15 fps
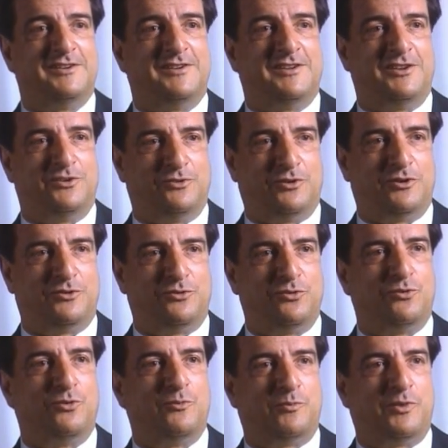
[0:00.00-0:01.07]
in order to
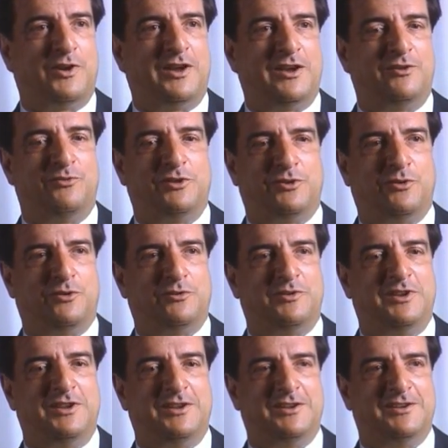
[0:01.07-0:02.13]
comply with all
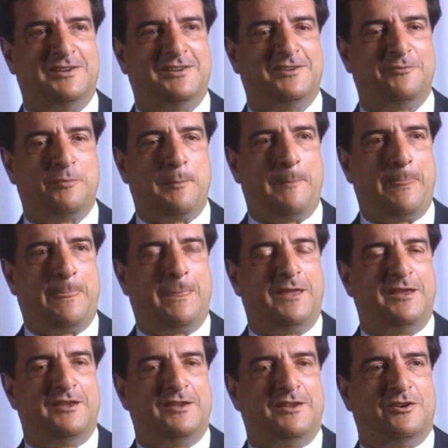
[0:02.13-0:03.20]

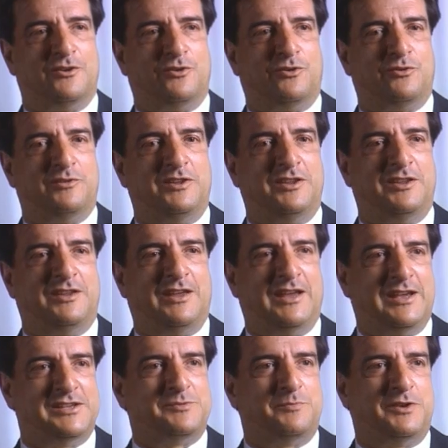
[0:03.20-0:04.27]
the
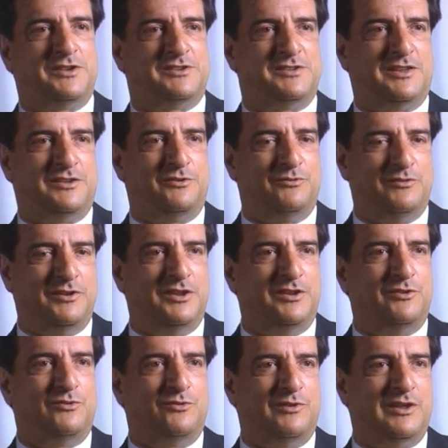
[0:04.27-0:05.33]
aspects that you need
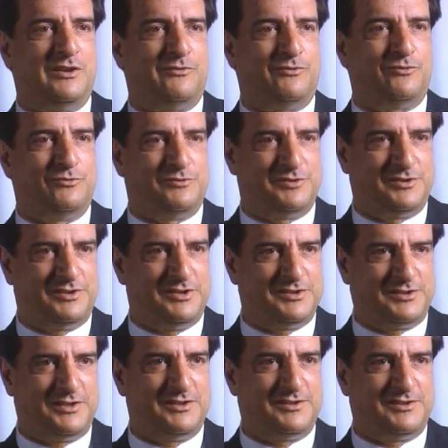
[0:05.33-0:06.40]
to have
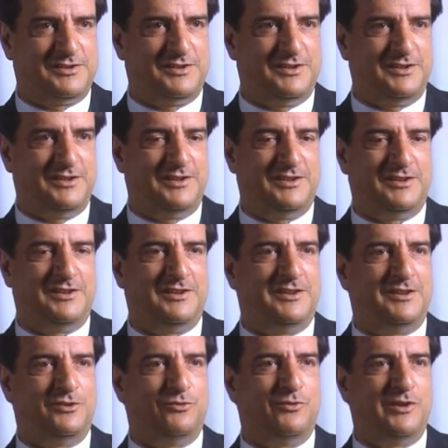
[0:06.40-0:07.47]
consistency
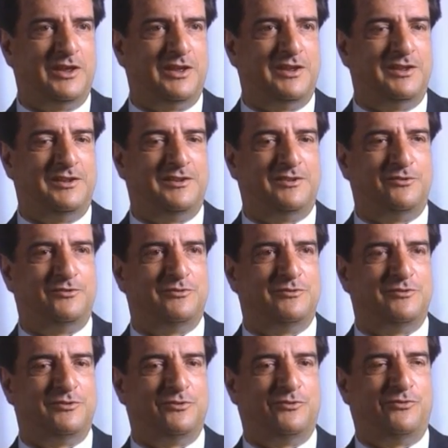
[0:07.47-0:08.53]
in the way
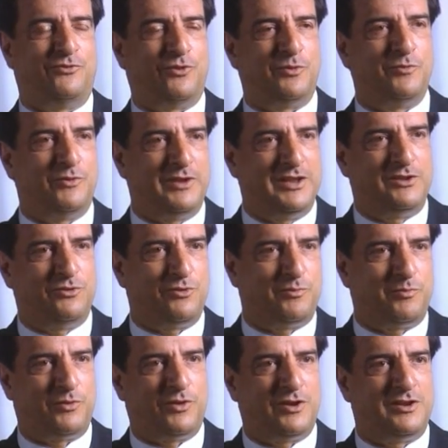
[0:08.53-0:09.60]
you formulate your
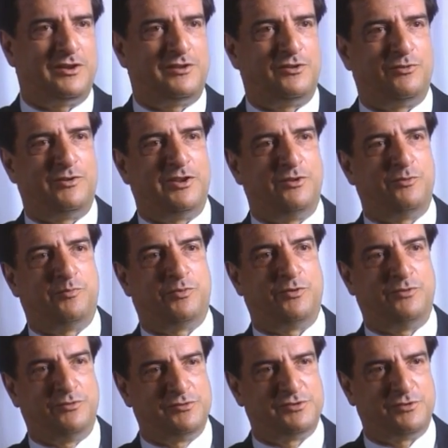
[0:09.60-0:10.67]
product, the way you
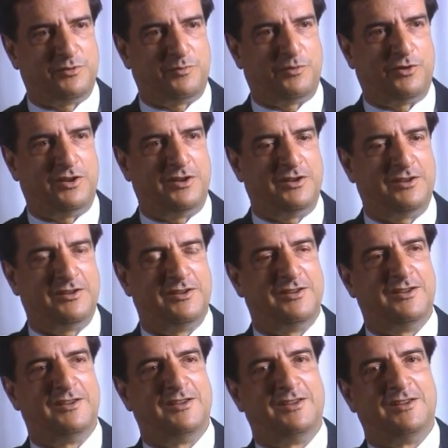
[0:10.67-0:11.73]
produce your product.
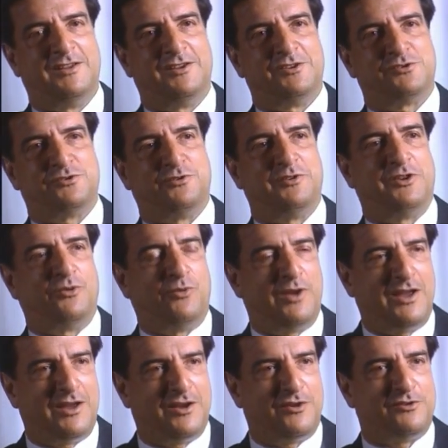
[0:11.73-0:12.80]
So in the
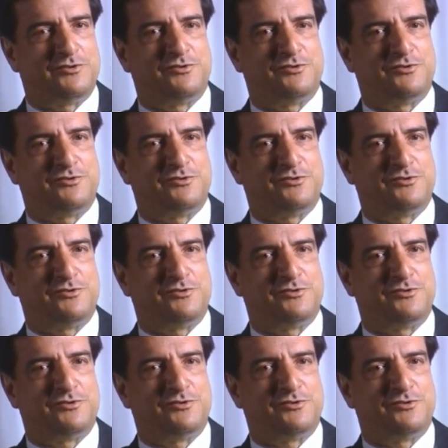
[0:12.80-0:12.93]
warehouse,